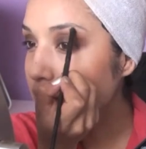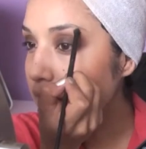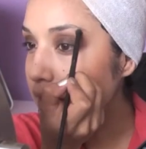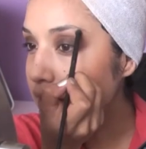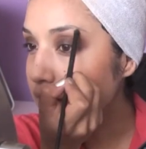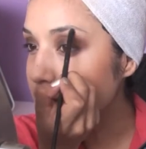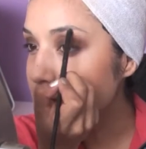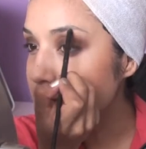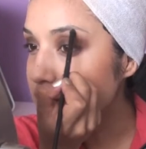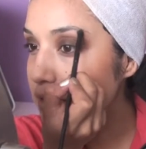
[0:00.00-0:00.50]

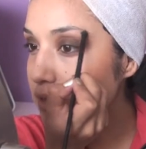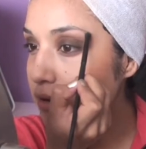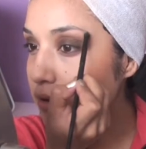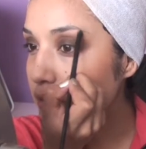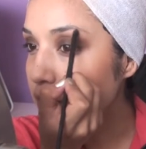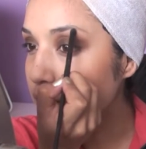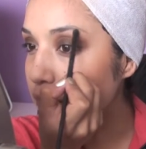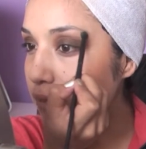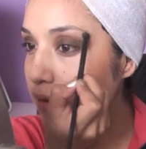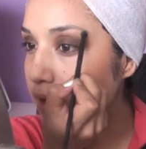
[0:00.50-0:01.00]
And that's going to
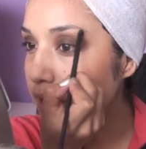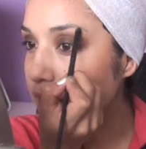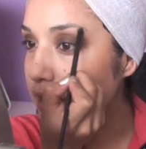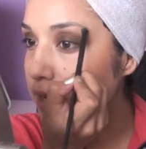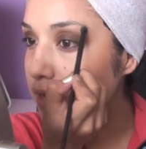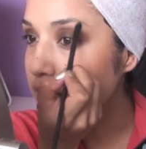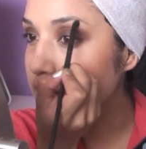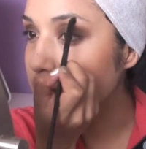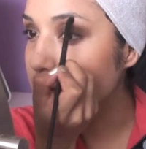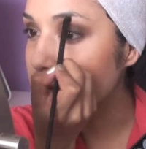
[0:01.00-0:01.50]
go
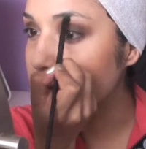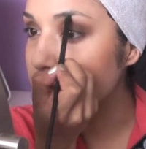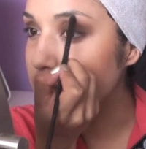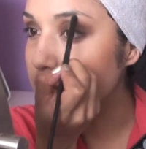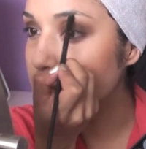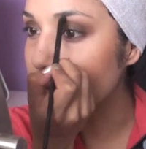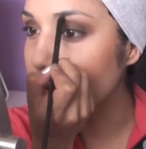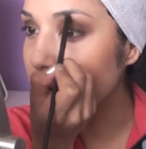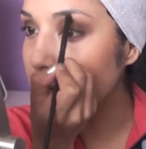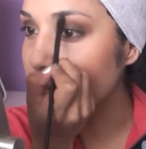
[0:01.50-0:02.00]
right underneath
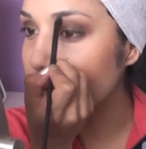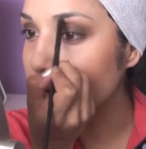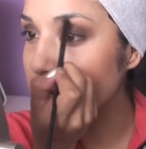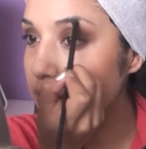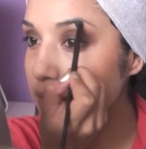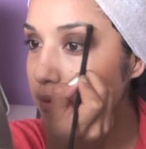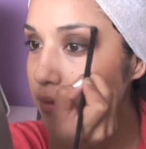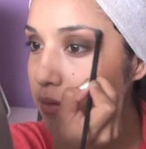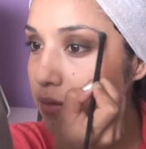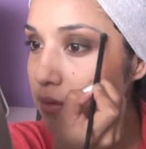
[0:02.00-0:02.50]
the brow
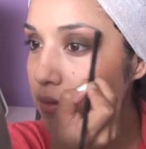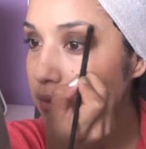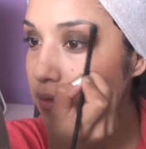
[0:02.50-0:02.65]
bone.